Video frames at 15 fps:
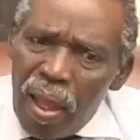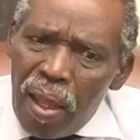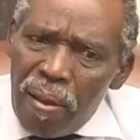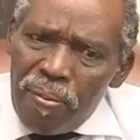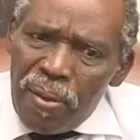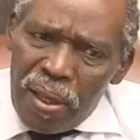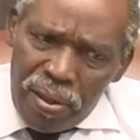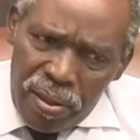
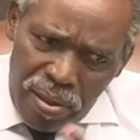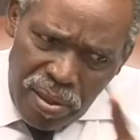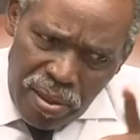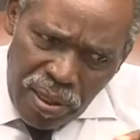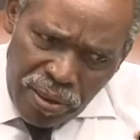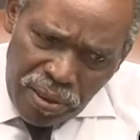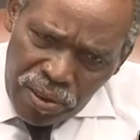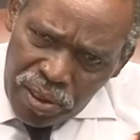
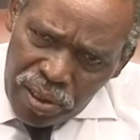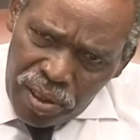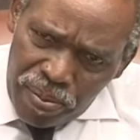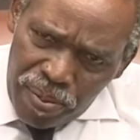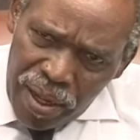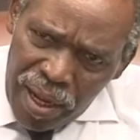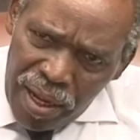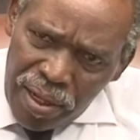The street
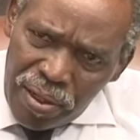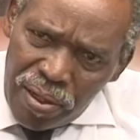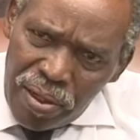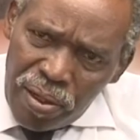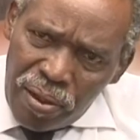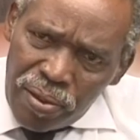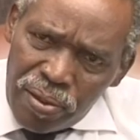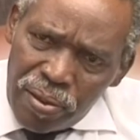behind
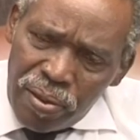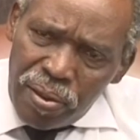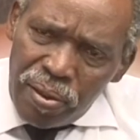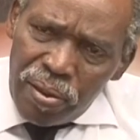yours.